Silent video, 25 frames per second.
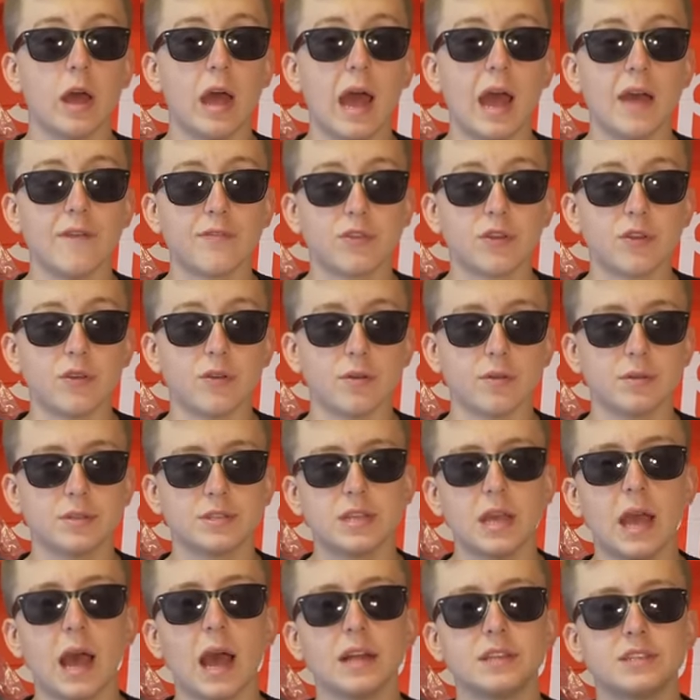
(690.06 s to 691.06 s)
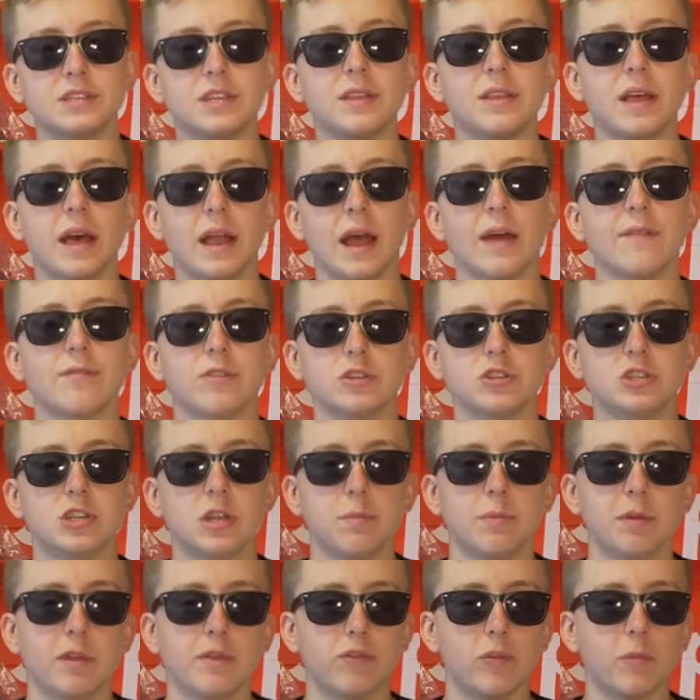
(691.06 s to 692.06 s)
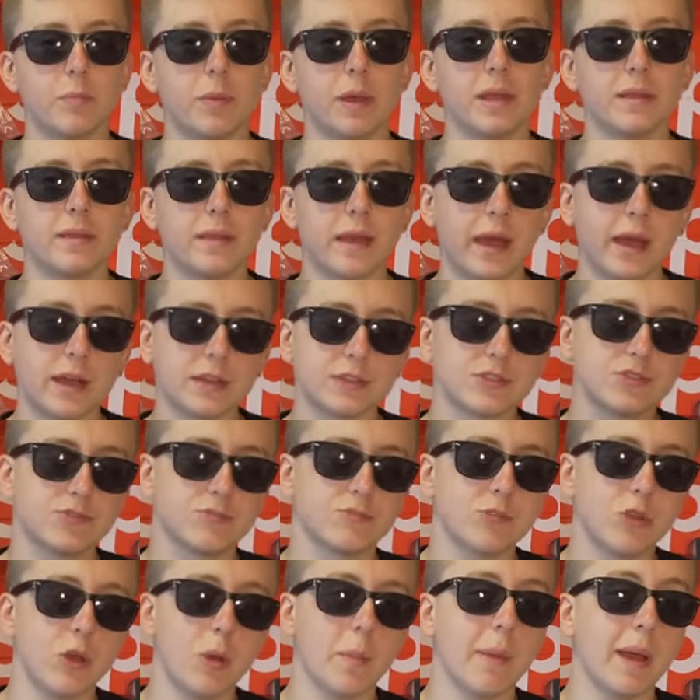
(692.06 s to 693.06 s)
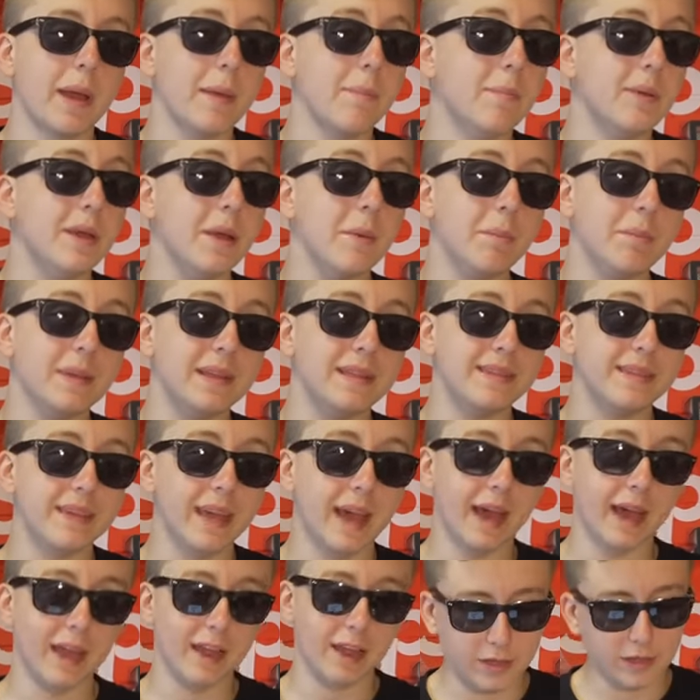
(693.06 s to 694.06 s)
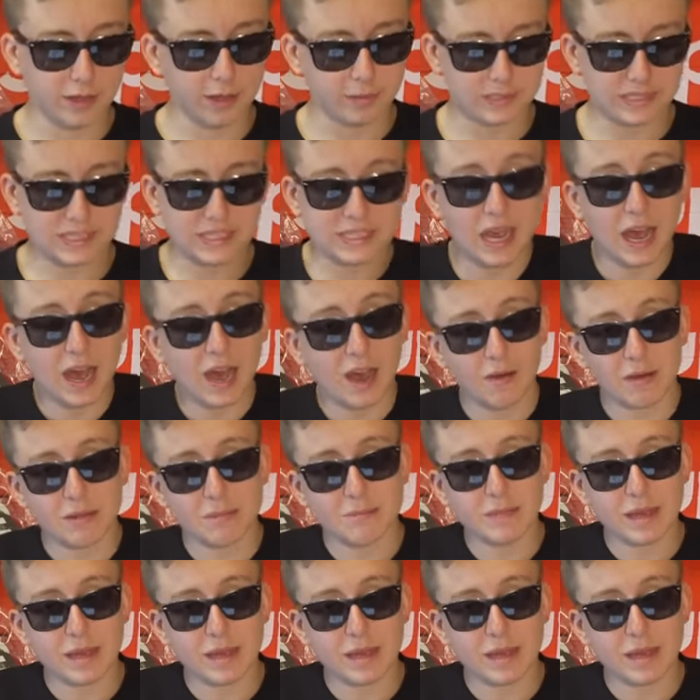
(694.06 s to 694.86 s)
after, I'd say that after shipping. If you pay tax, you might be a B T I. Sorry,